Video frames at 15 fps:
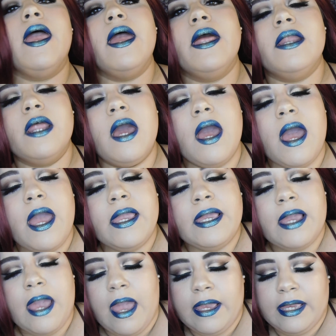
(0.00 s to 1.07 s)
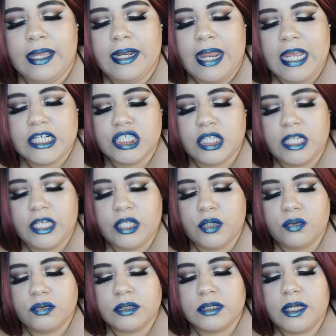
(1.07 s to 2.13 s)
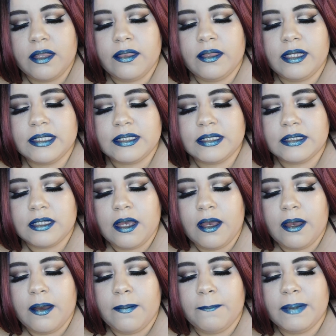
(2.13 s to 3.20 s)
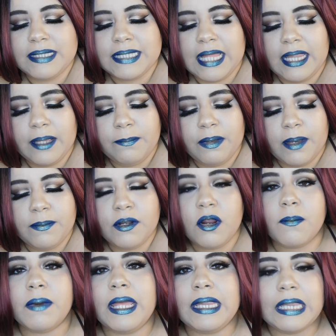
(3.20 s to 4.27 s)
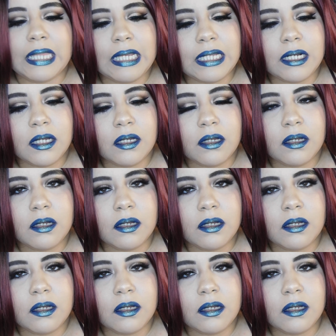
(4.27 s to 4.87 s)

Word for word: And I, I can actually use this um, metallic pigment on my lid,